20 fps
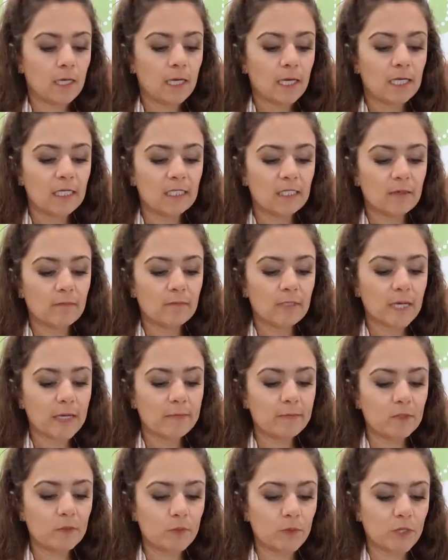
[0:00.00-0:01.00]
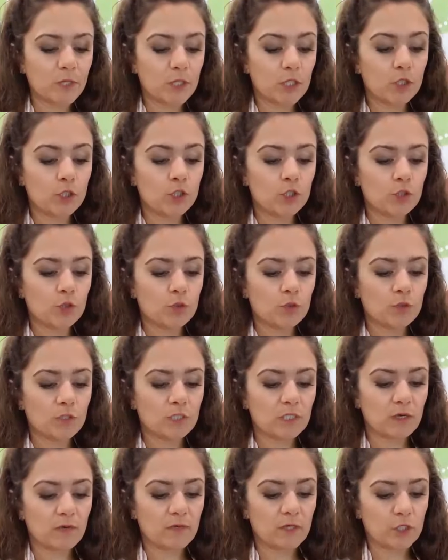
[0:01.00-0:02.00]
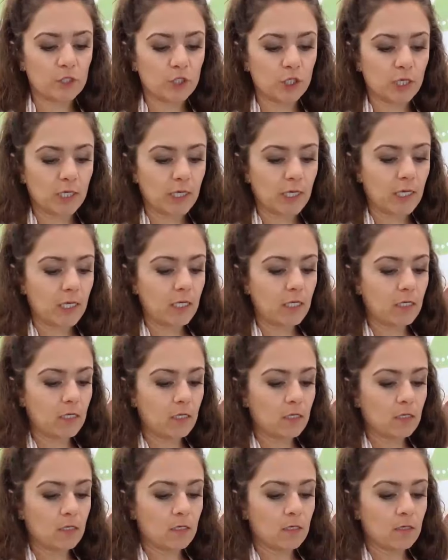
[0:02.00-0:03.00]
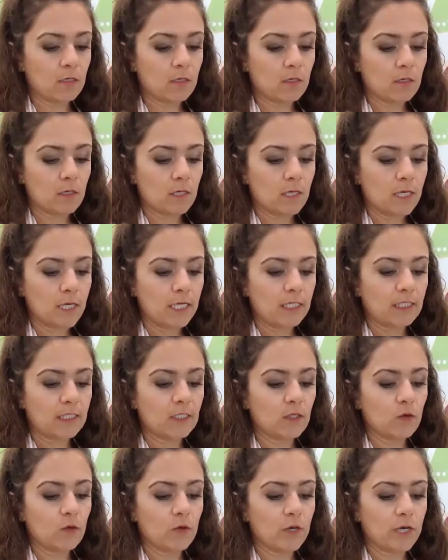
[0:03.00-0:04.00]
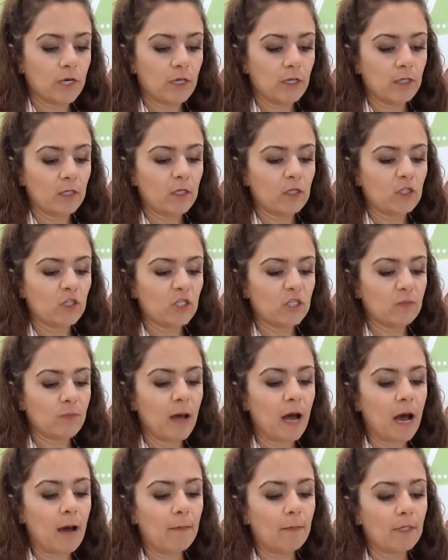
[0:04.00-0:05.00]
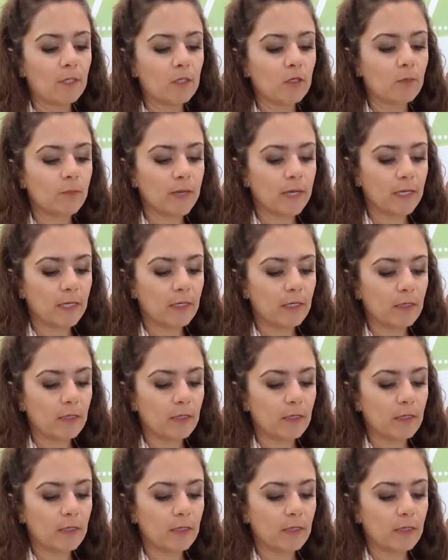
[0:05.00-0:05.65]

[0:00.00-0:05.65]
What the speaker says: because sometimes when the juice of the chicken hits the oil, it'll just pop a little bit.